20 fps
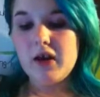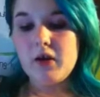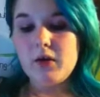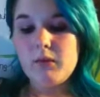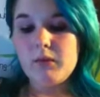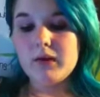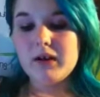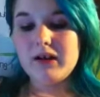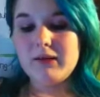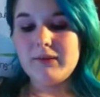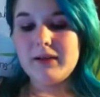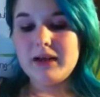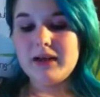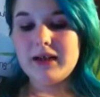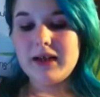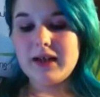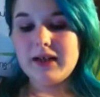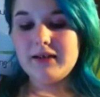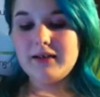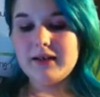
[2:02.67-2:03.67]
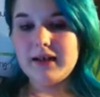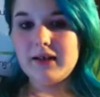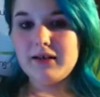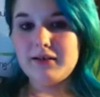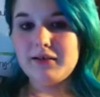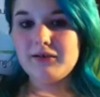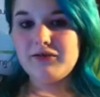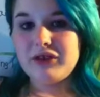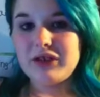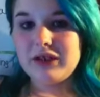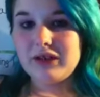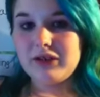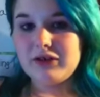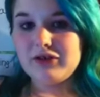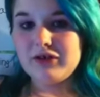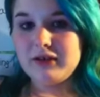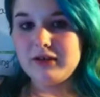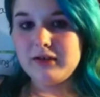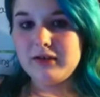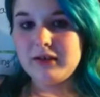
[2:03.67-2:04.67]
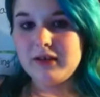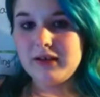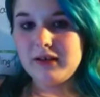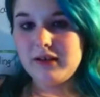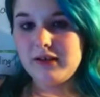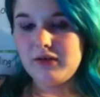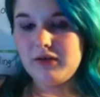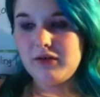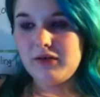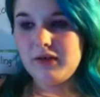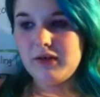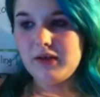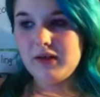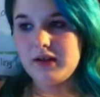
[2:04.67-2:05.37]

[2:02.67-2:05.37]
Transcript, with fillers: we're going to be taking dares and challenges to do.